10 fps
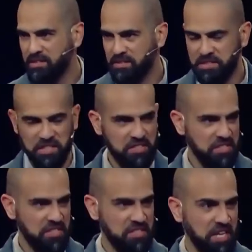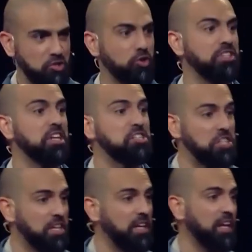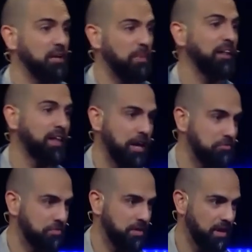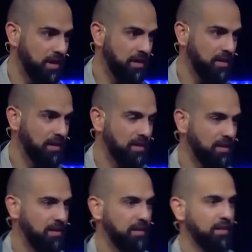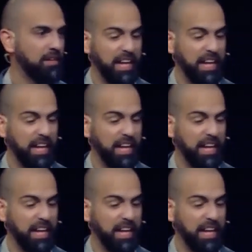Jesus is a tradition in my life. Like